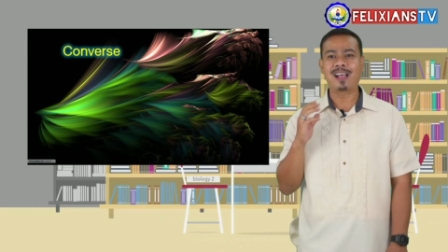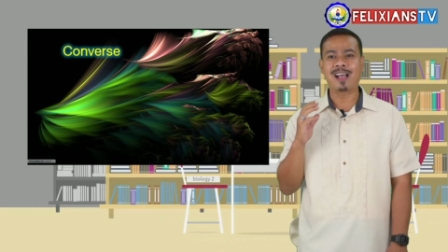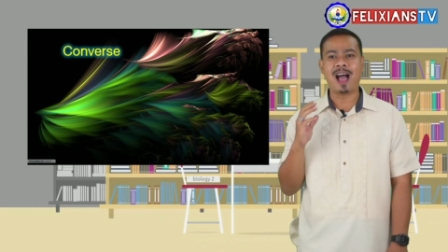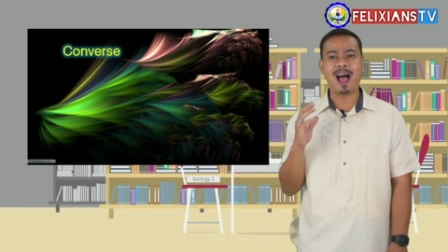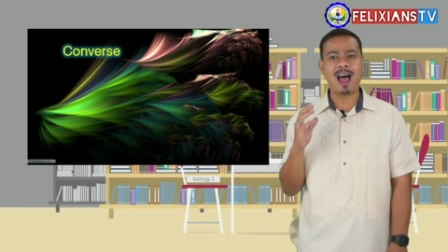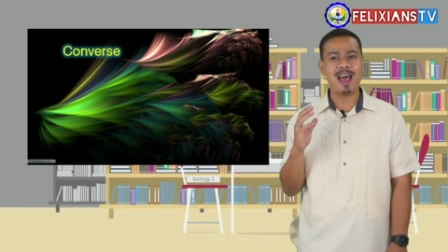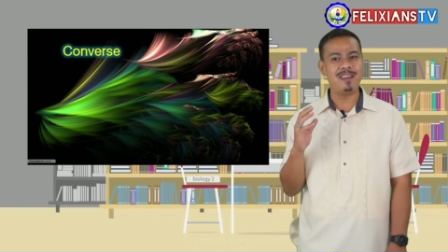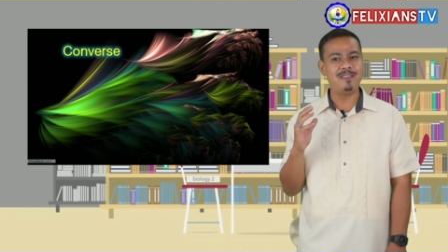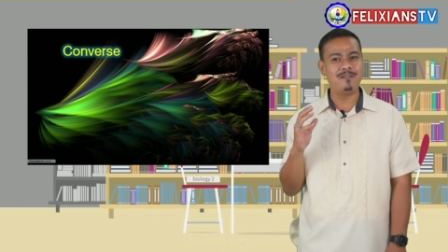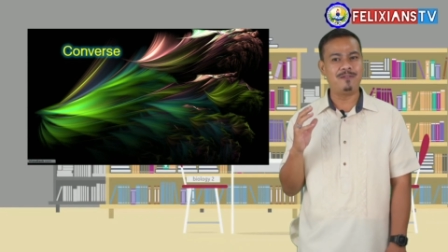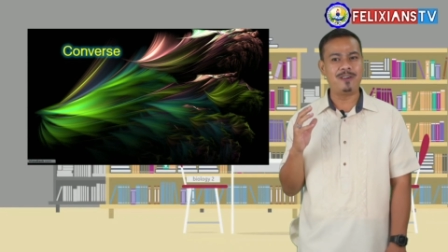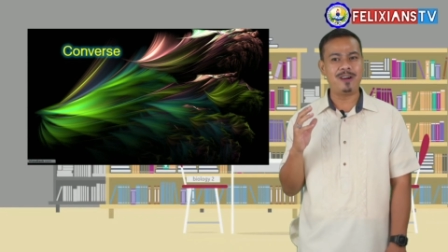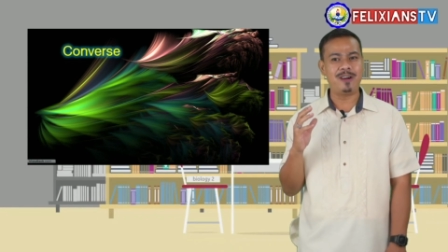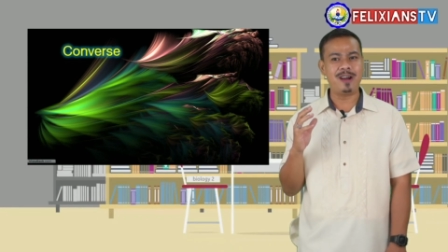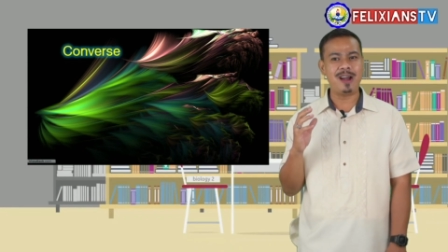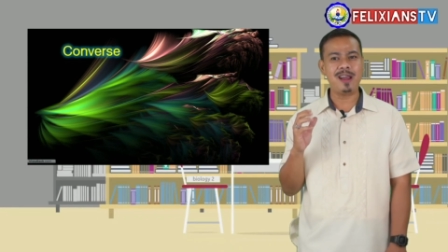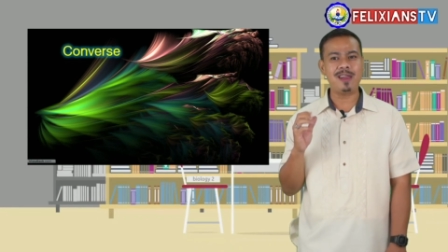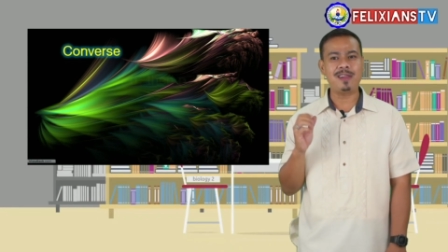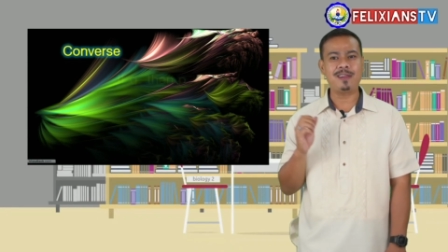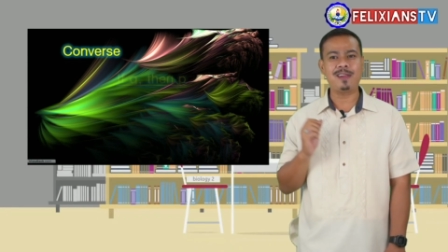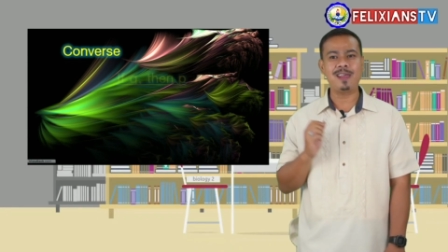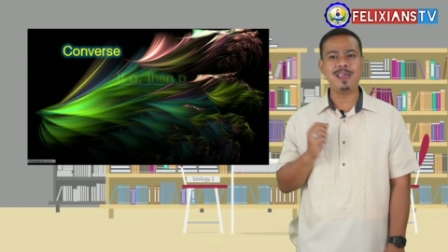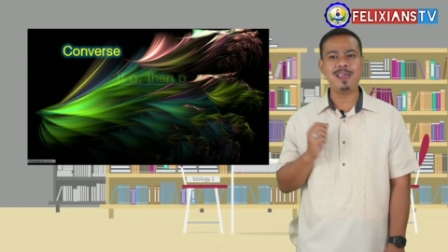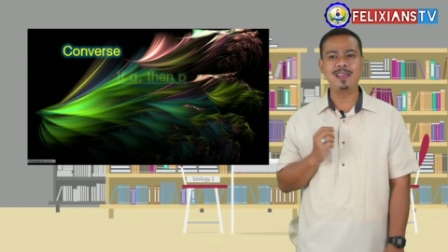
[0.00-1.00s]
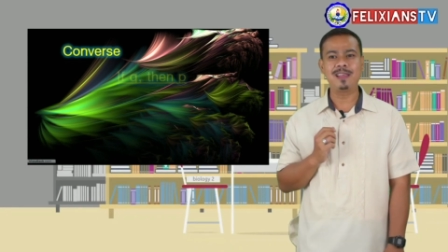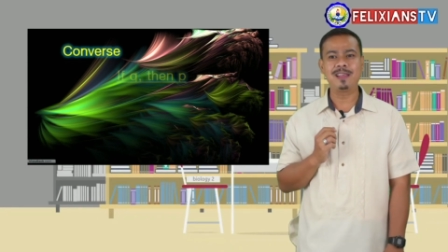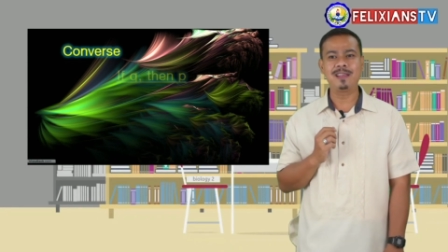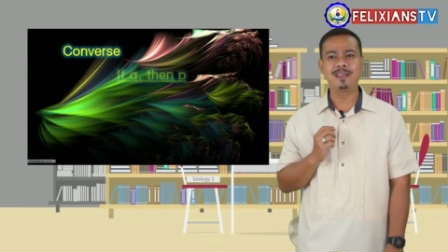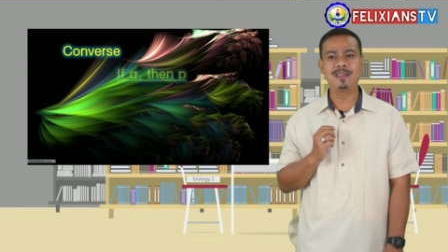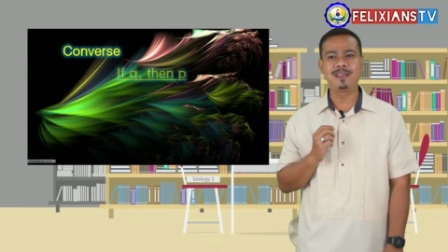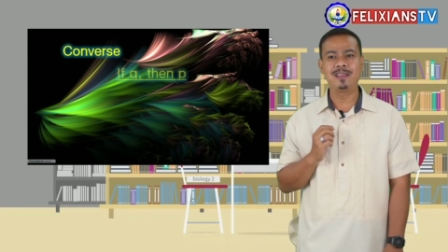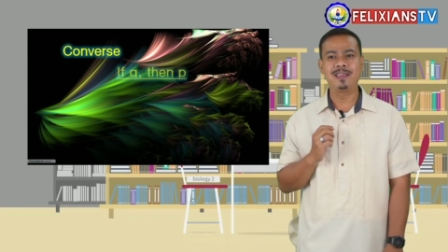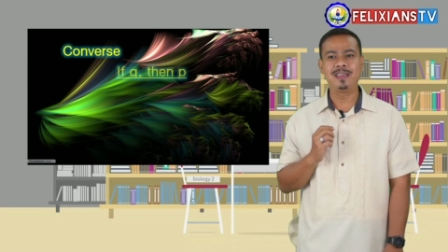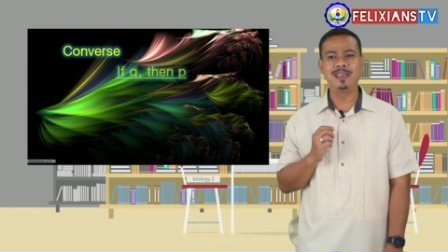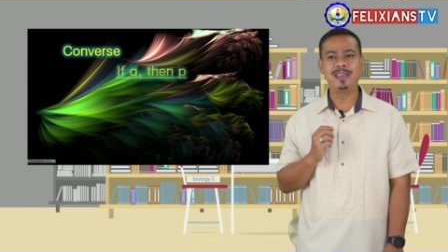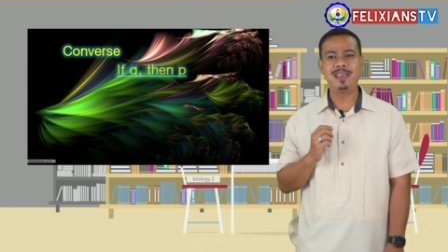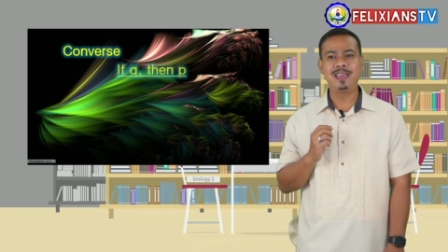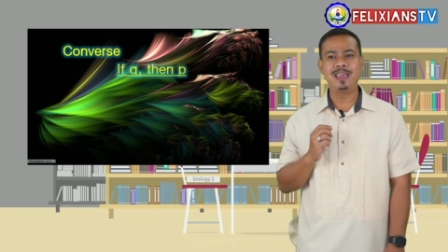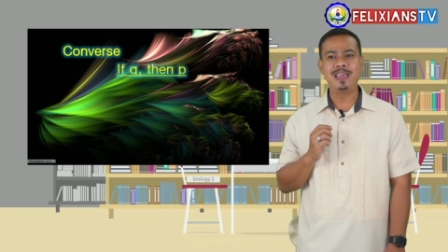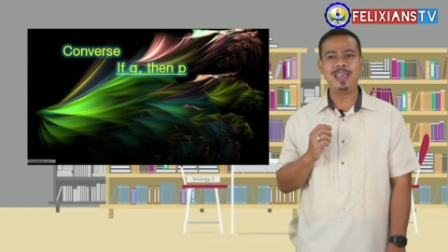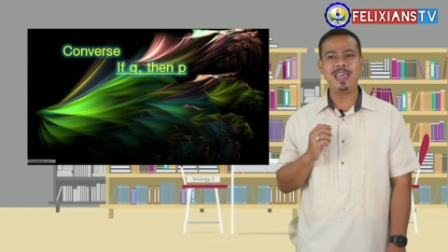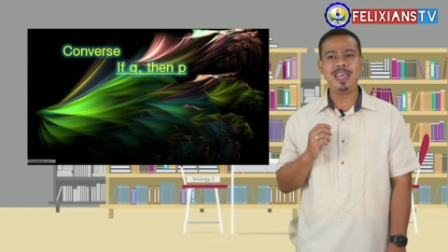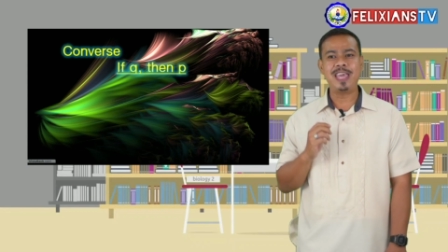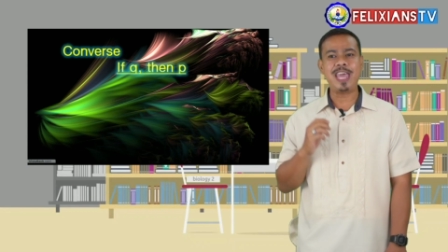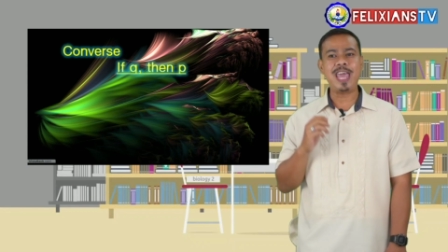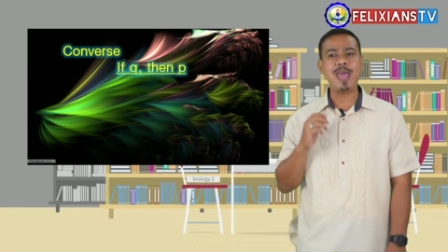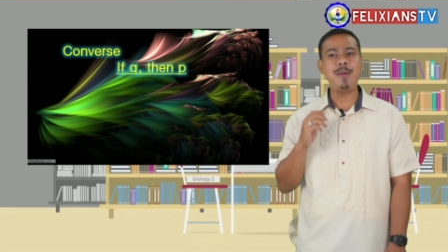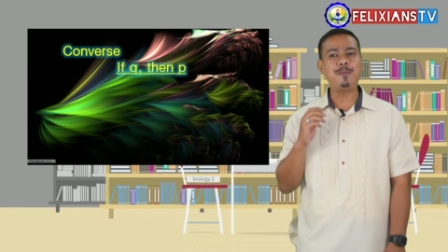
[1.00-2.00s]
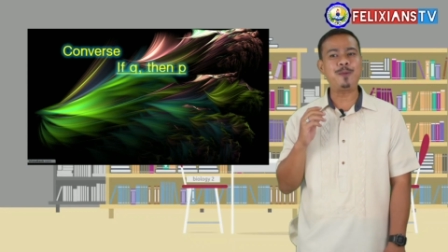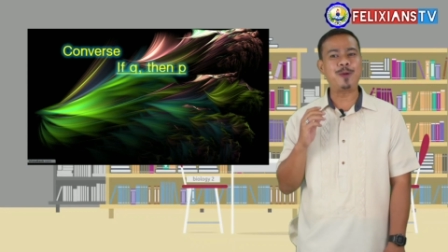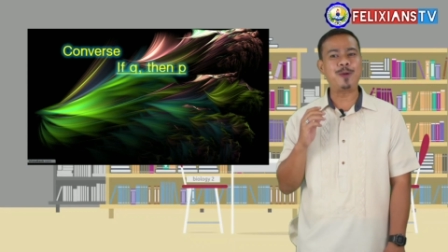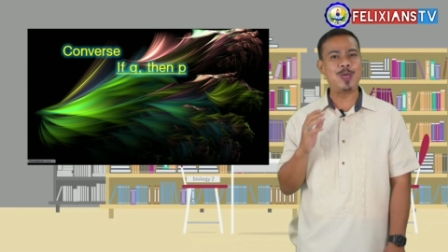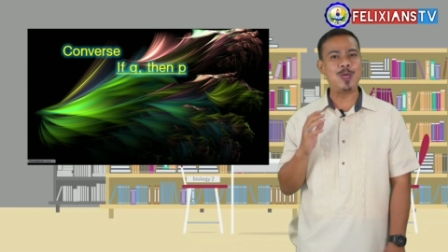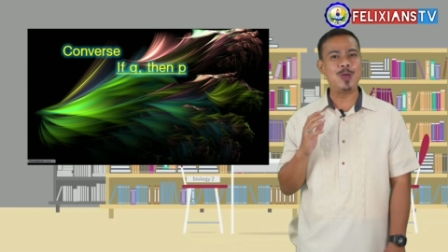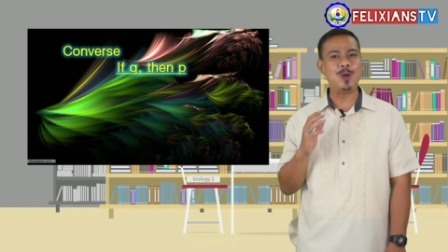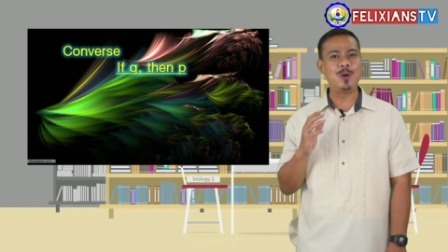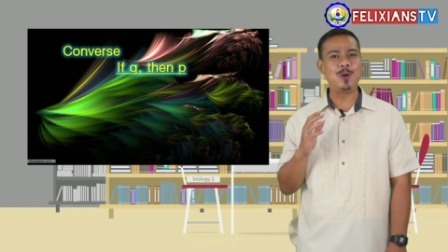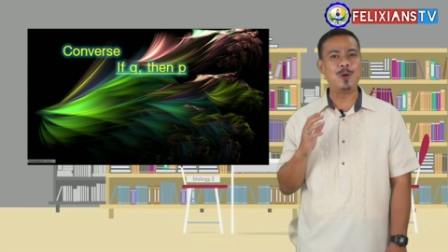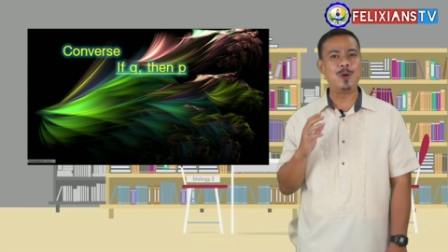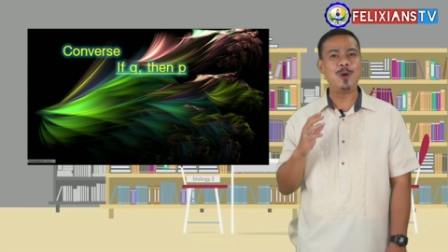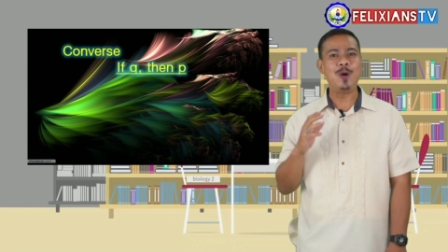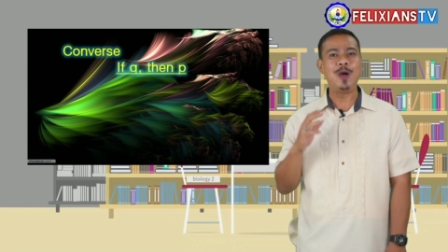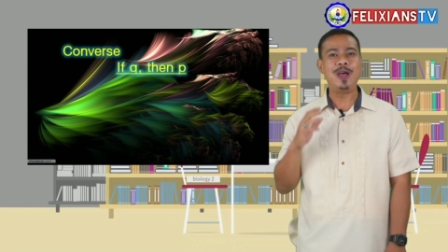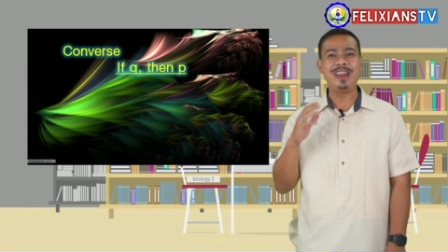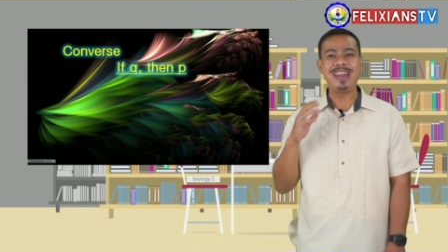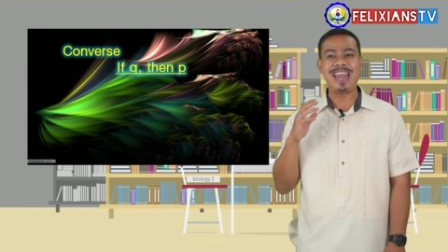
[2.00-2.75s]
Converse, if Q,